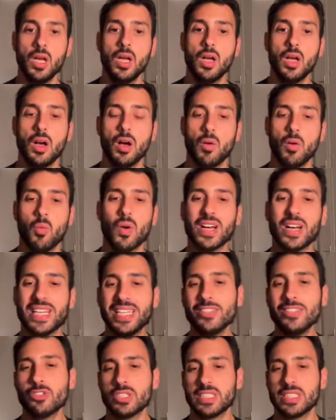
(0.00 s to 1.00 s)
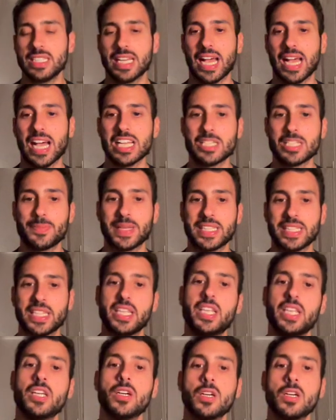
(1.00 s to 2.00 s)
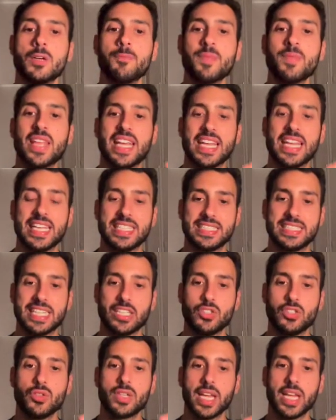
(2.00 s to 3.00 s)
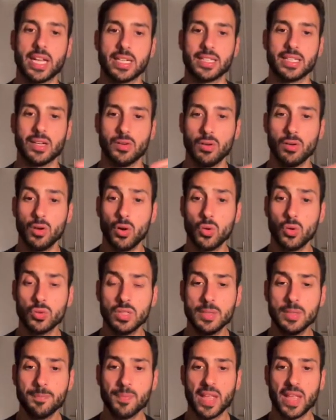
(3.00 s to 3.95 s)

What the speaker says: One interesting aspect here is that you can download